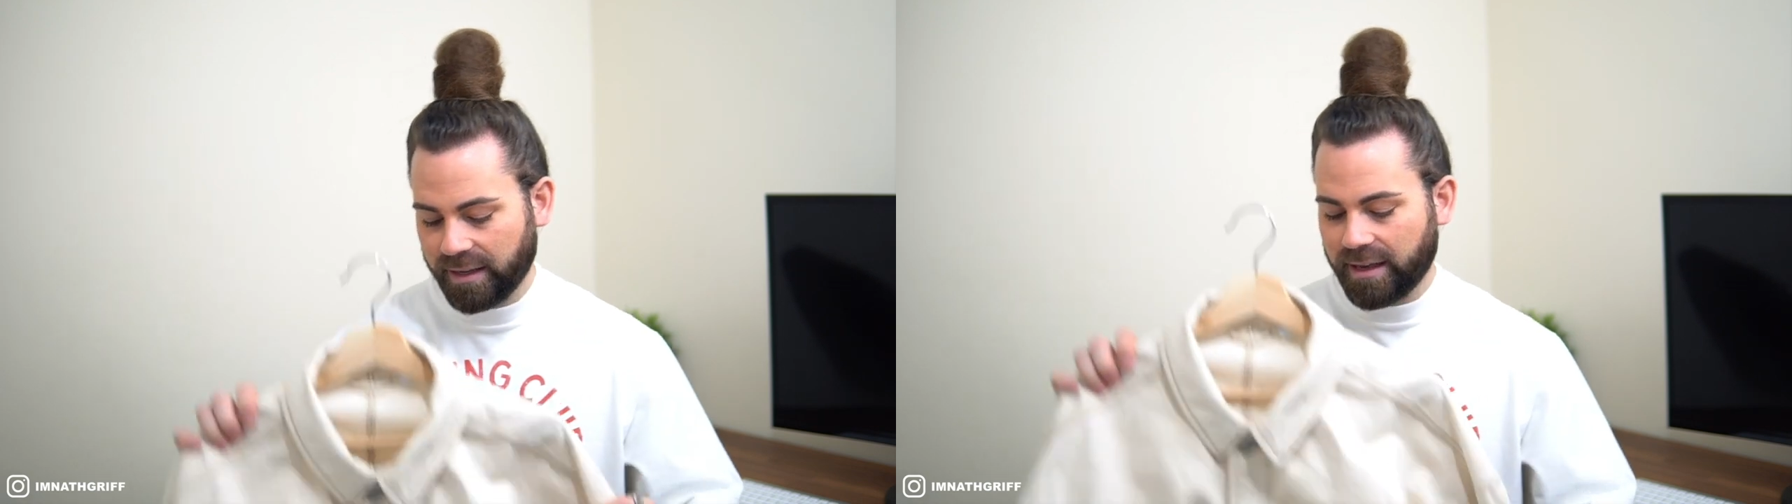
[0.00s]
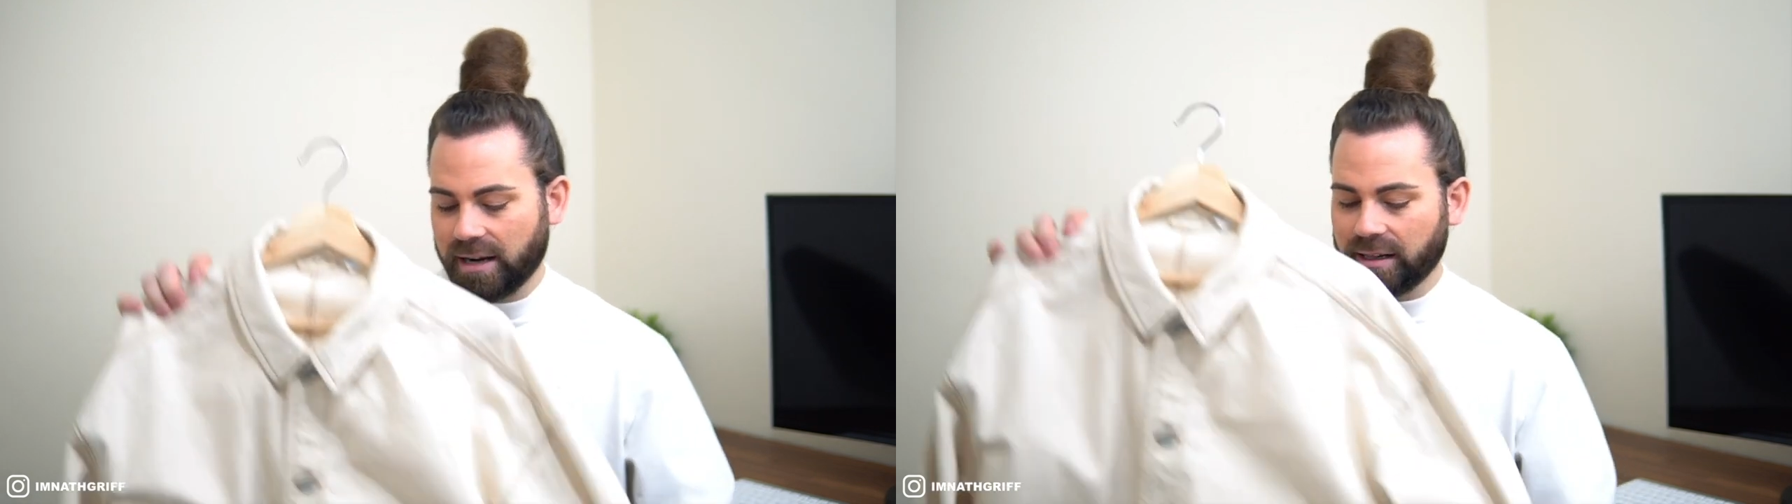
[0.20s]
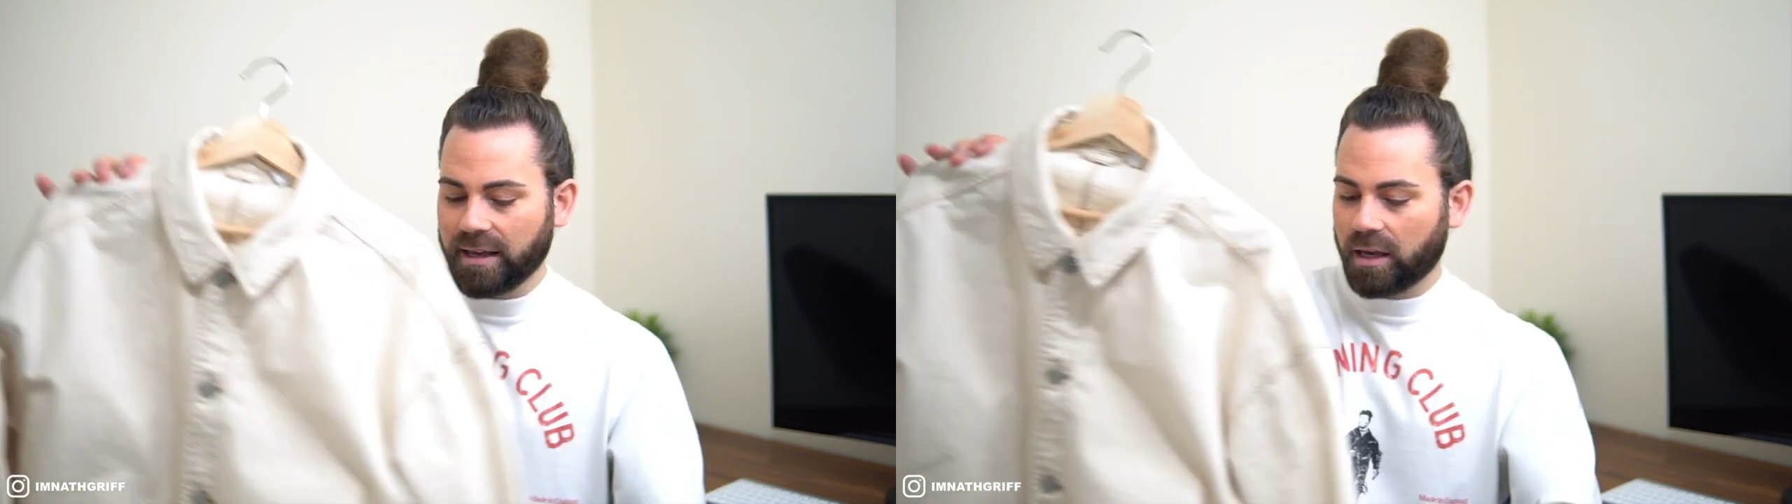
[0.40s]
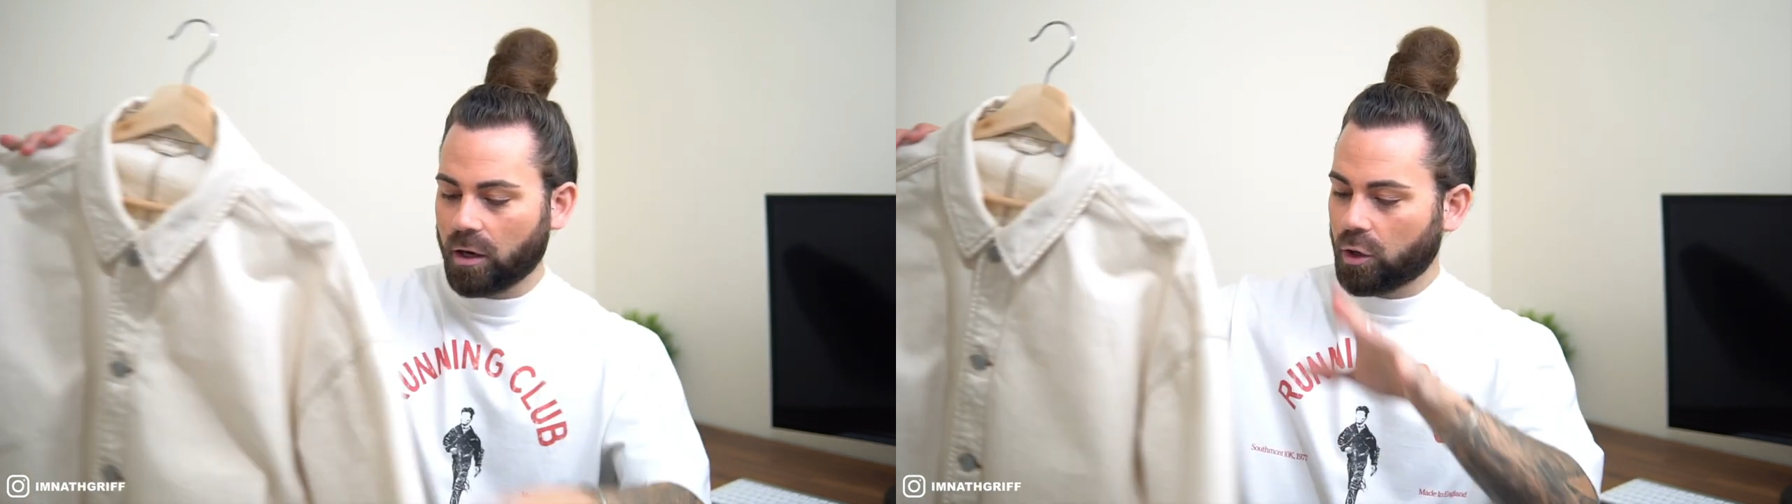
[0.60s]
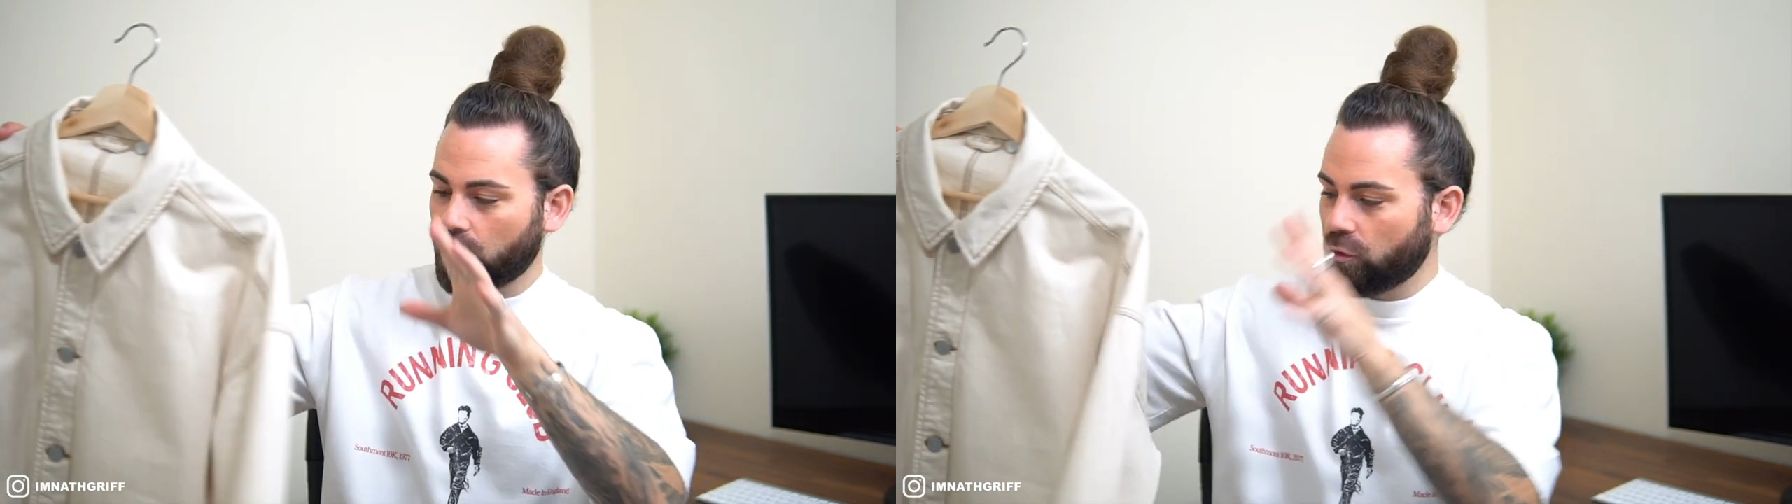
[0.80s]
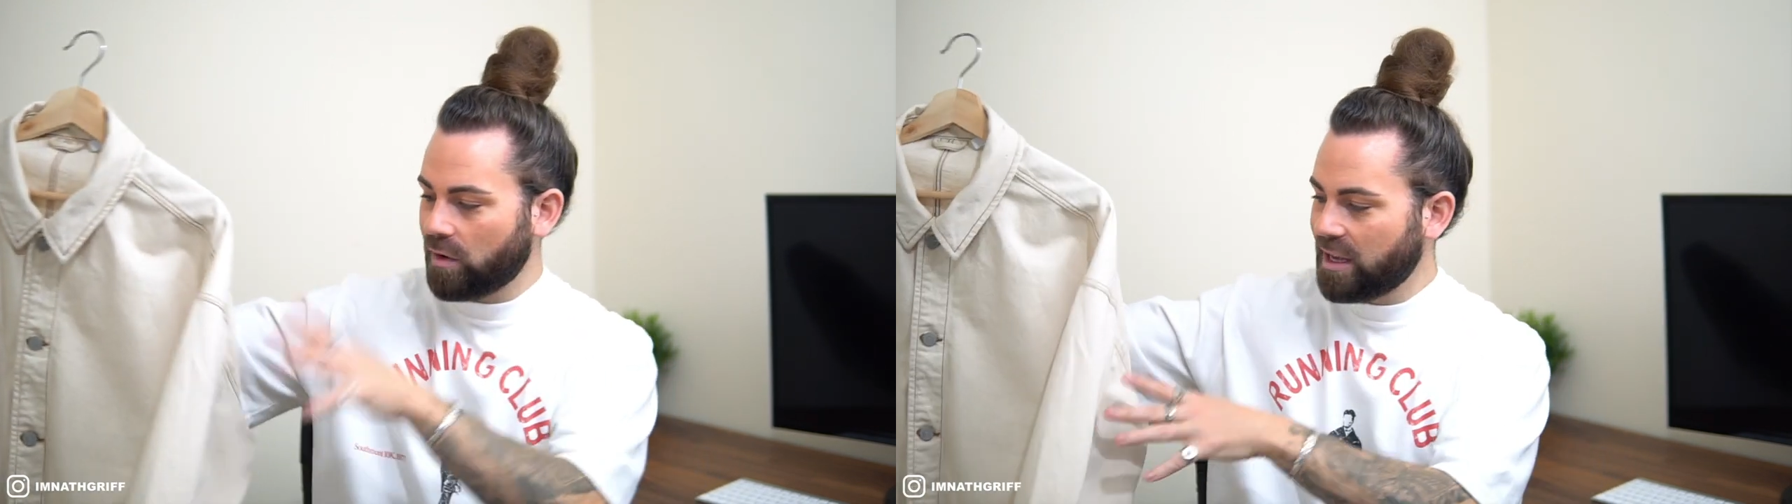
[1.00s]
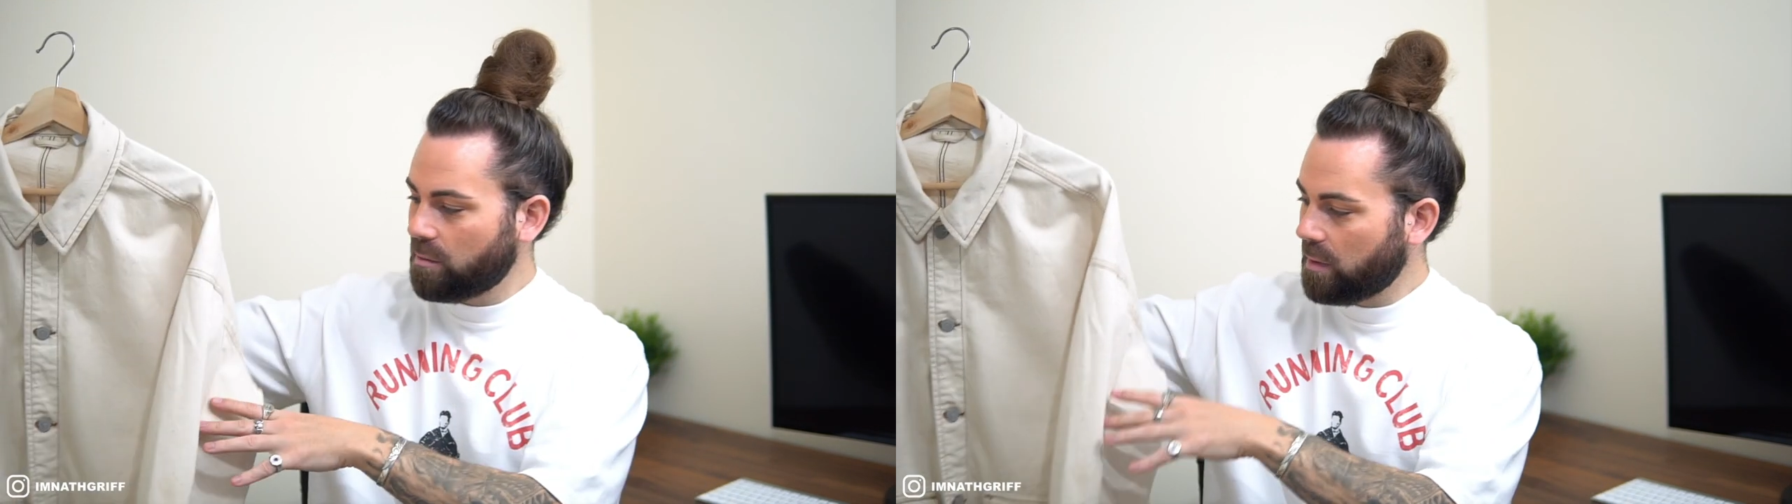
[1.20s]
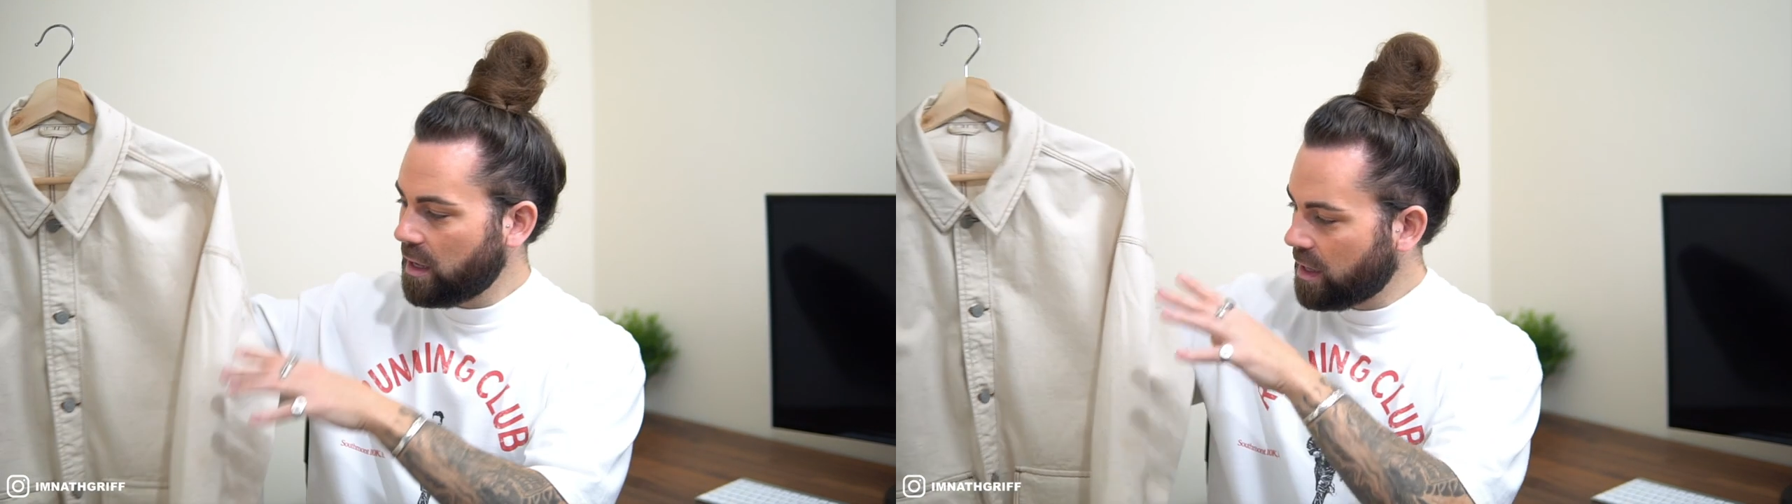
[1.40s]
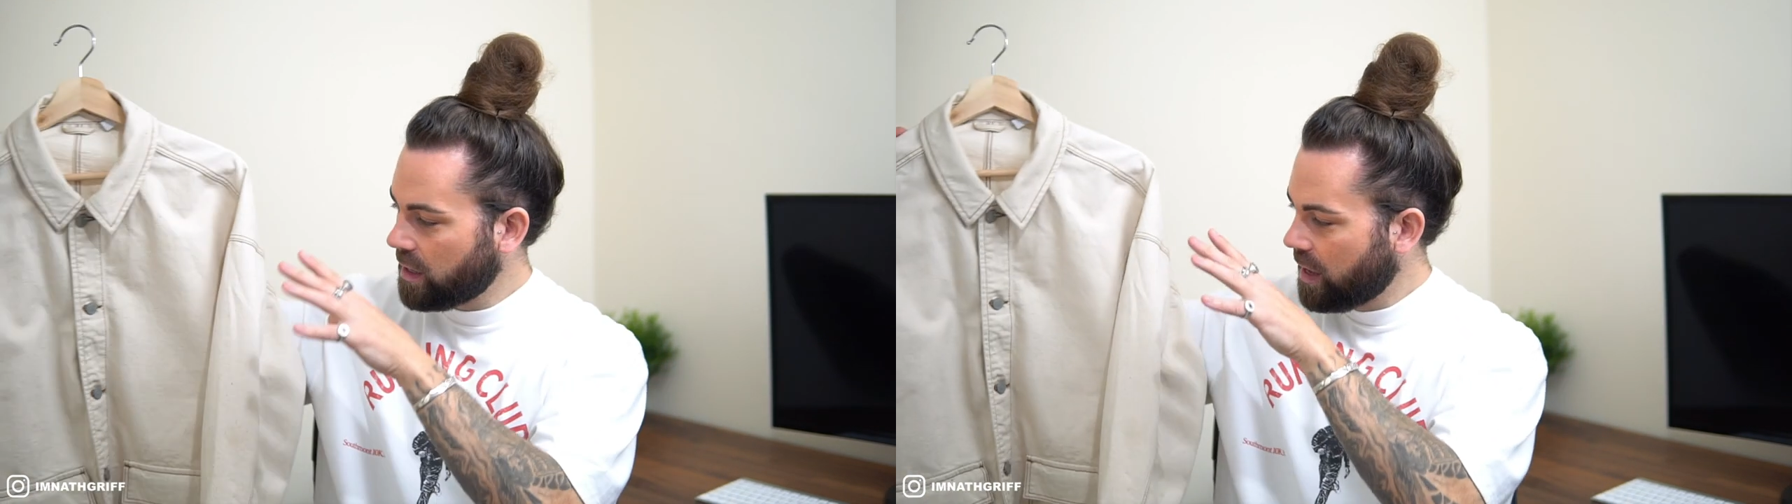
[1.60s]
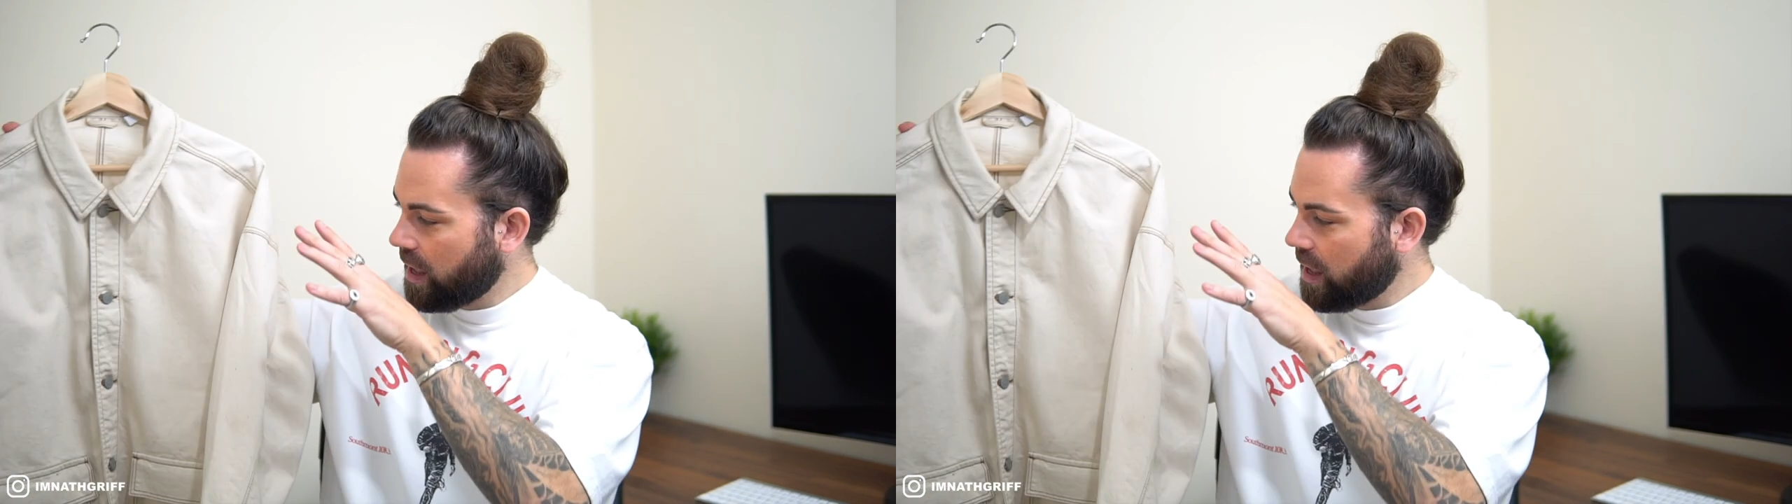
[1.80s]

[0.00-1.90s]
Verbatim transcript: kind of like creamy